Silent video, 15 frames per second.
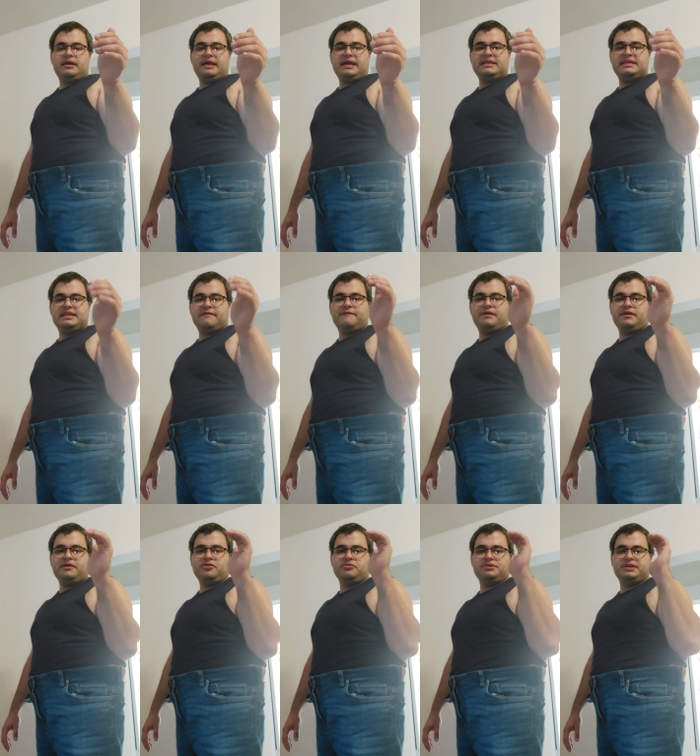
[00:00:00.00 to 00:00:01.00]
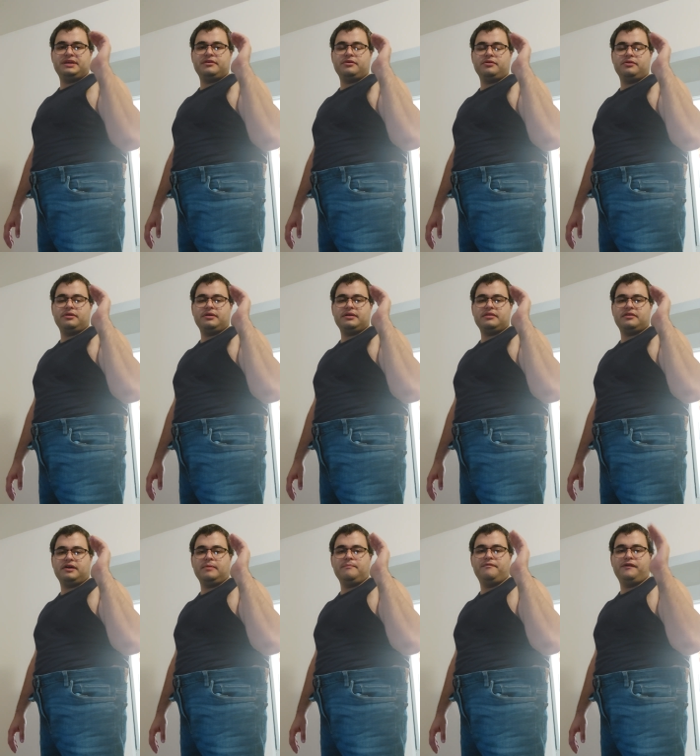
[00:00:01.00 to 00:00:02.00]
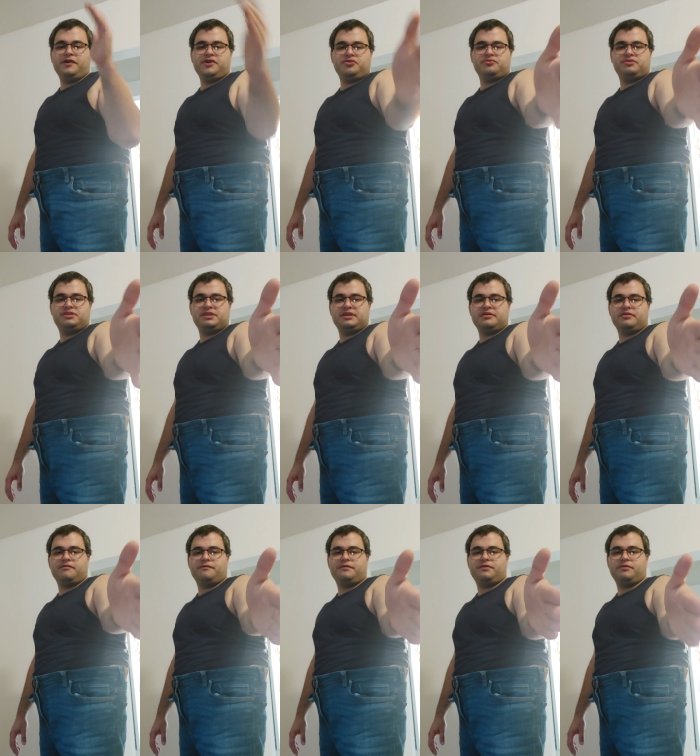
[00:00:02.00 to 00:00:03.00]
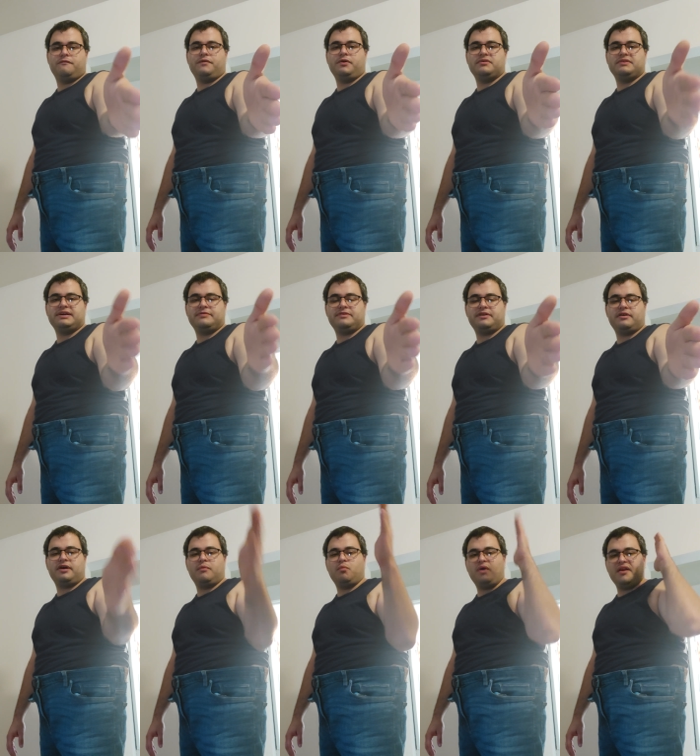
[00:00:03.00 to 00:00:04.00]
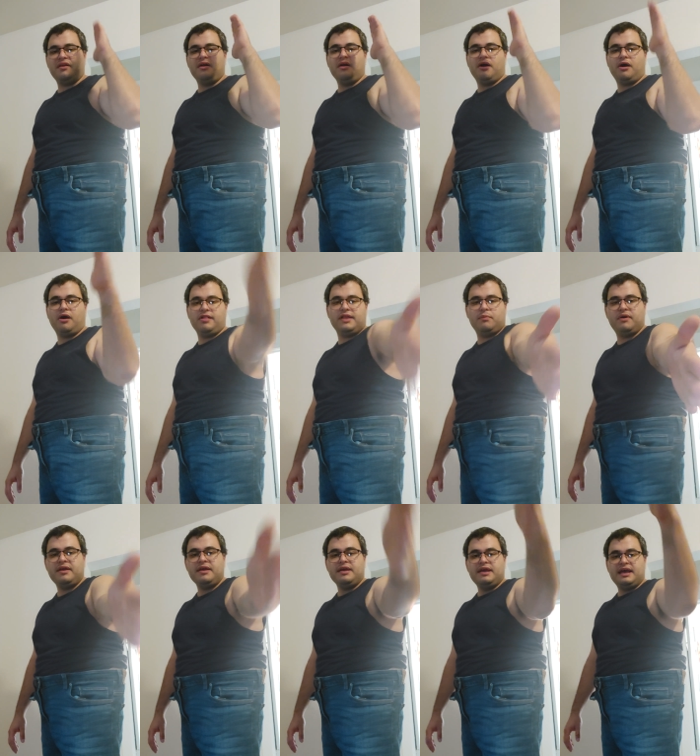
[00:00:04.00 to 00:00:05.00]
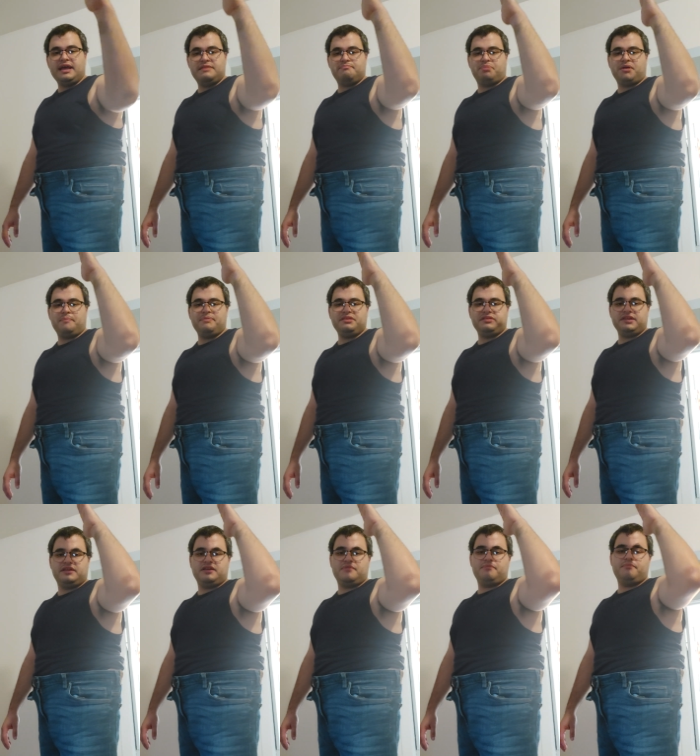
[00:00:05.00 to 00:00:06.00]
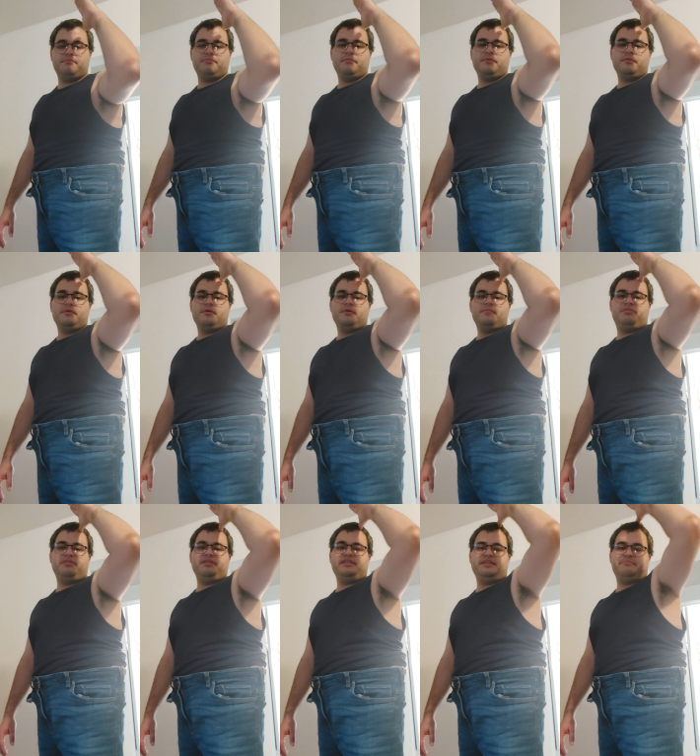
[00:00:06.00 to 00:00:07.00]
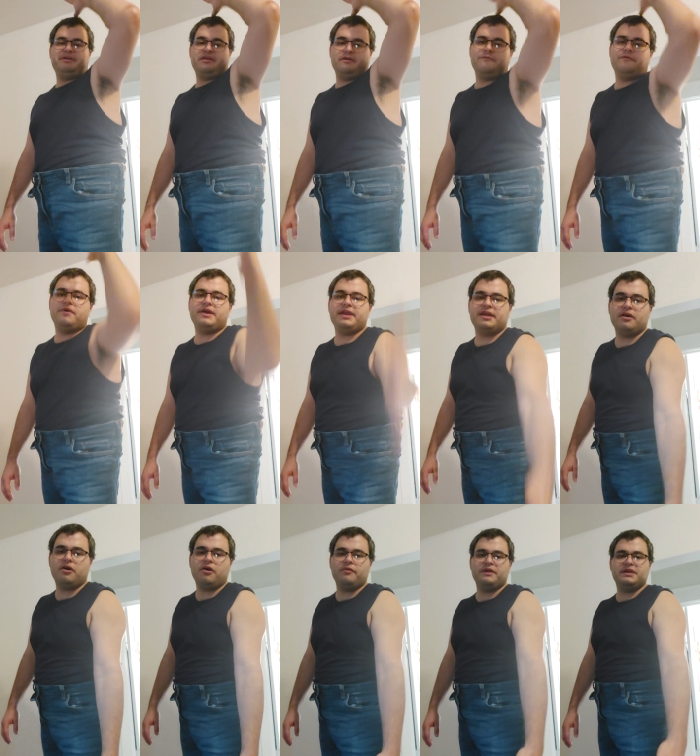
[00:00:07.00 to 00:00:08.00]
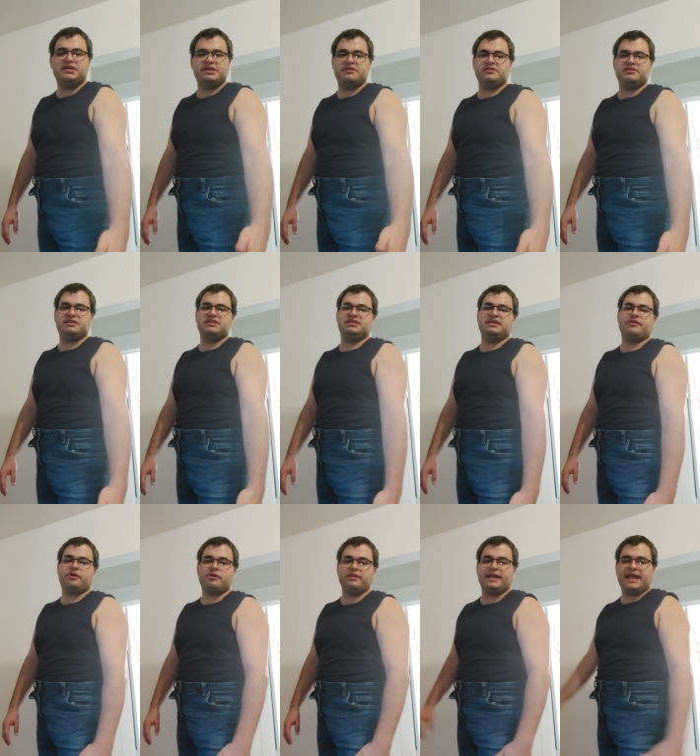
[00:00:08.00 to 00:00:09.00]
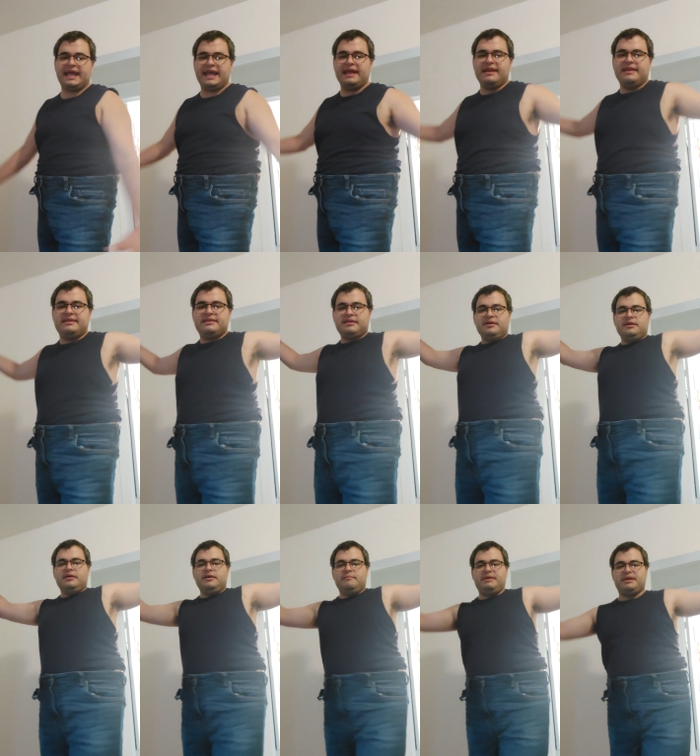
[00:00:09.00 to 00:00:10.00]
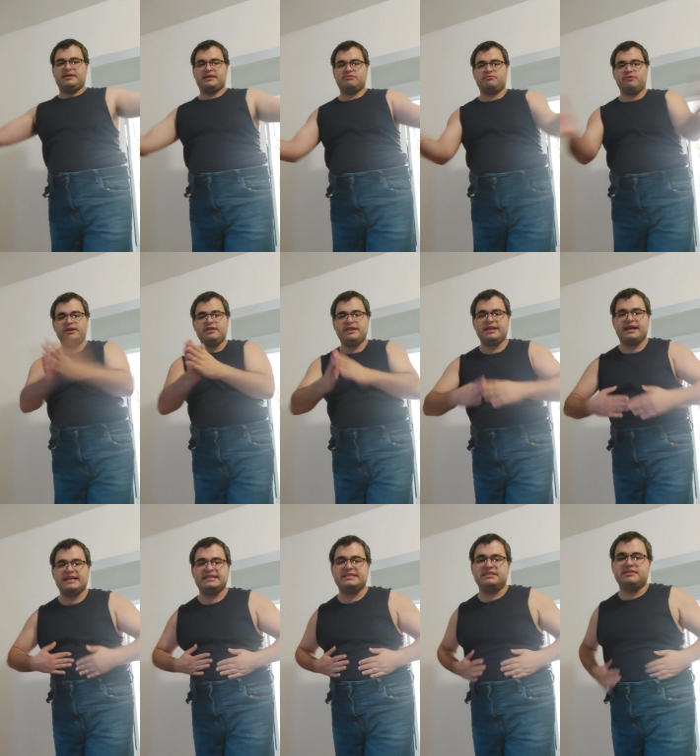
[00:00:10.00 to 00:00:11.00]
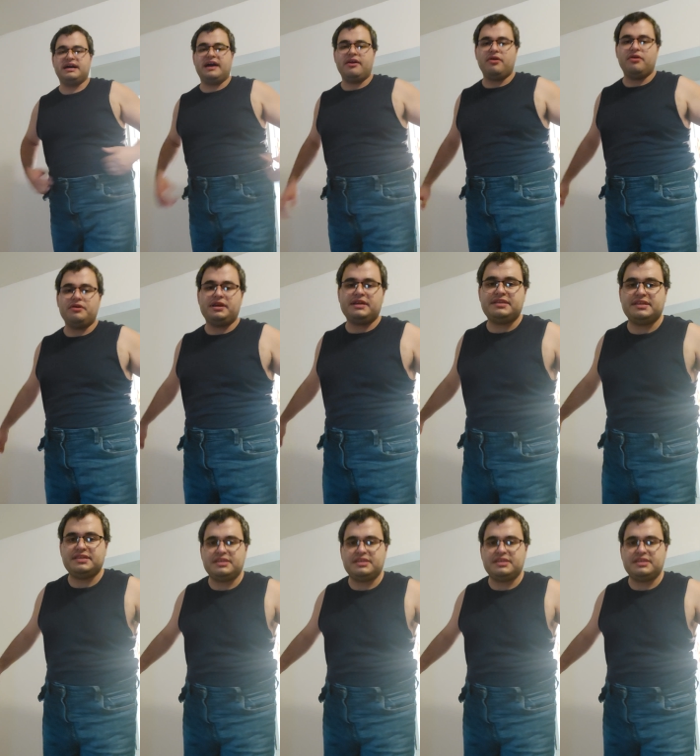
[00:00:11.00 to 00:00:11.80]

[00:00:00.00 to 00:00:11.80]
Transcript: as a virtue signal to help virtue signal to folks out there on what Hollywood has purposely completely been avoiding all these years since the early 80s. Because really, guys, it's not just the